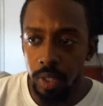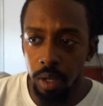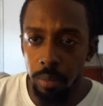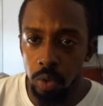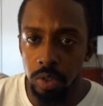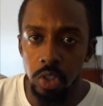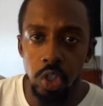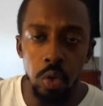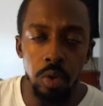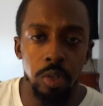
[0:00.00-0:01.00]
Most of the
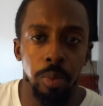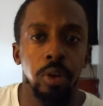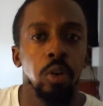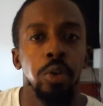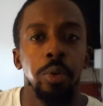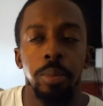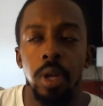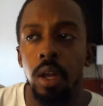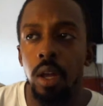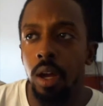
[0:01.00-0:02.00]
short sprint group,
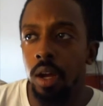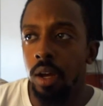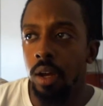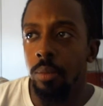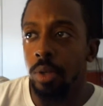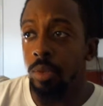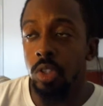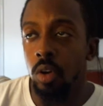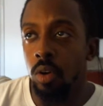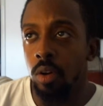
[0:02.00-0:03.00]
pretty much
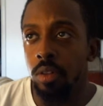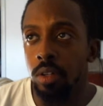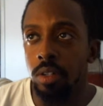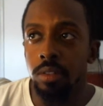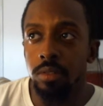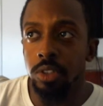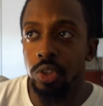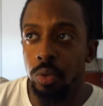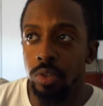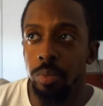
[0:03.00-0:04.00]
all the
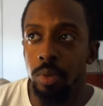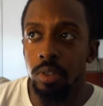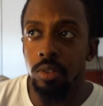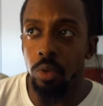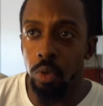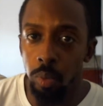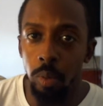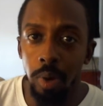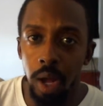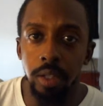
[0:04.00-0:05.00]
short sprint group will
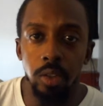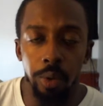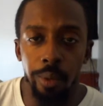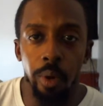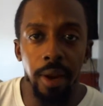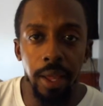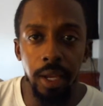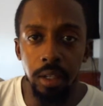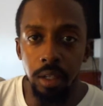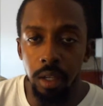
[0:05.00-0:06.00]
probably do a
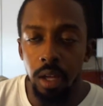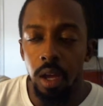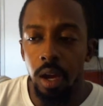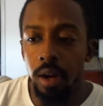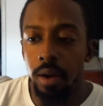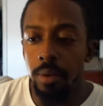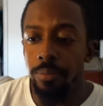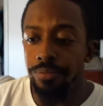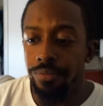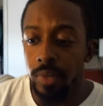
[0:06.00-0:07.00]
180.
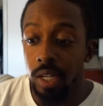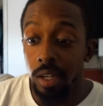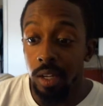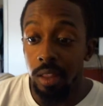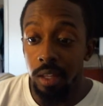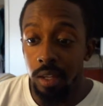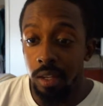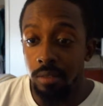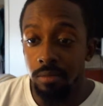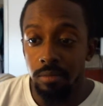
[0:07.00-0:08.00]
And
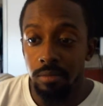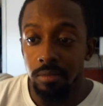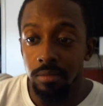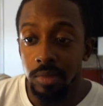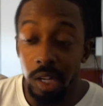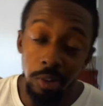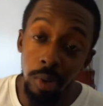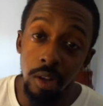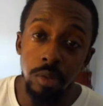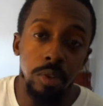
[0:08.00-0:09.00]
then
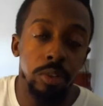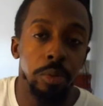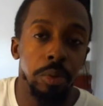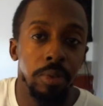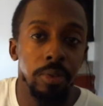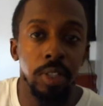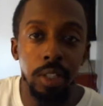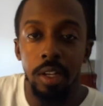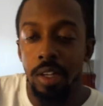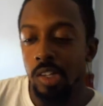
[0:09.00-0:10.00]
everybody else run the
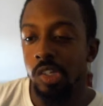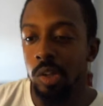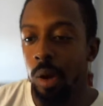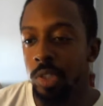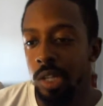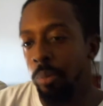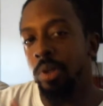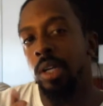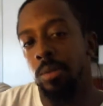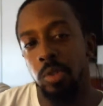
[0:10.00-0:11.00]
350. So I'm just not
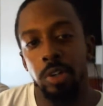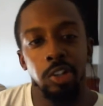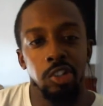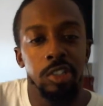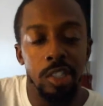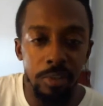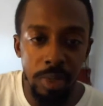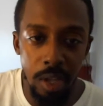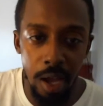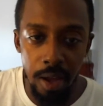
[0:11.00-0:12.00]
putting names on here just to save
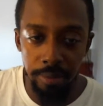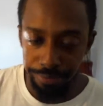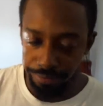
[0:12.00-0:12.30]
me time.